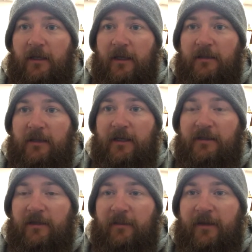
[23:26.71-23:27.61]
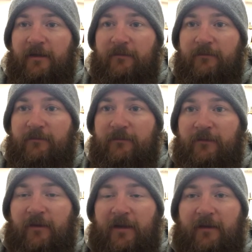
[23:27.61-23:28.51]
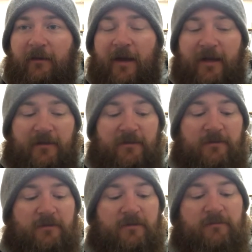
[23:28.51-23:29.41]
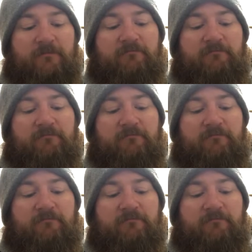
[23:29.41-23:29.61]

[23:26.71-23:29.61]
enticing me for like the last